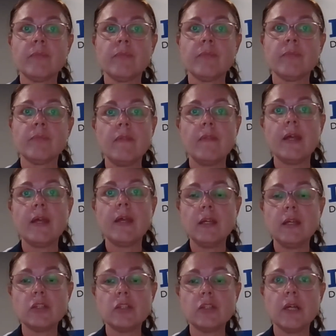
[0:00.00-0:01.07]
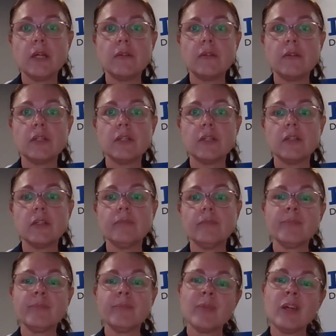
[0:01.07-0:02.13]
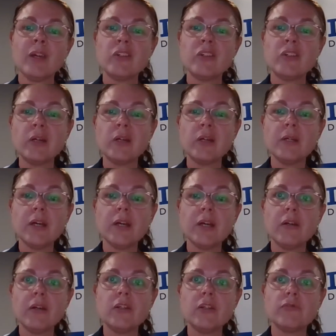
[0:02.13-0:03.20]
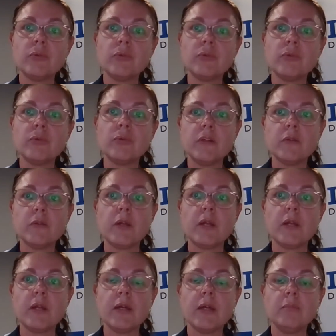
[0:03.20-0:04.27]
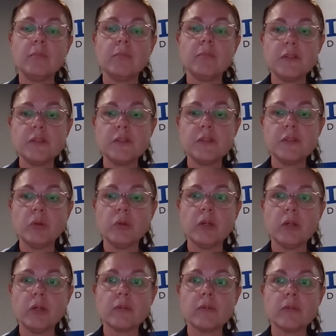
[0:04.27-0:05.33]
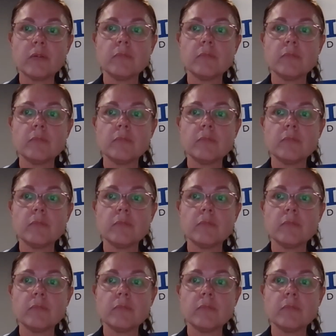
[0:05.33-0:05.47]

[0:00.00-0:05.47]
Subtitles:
Then each training session, I try to encourage 40 minutes per day, but in small locks,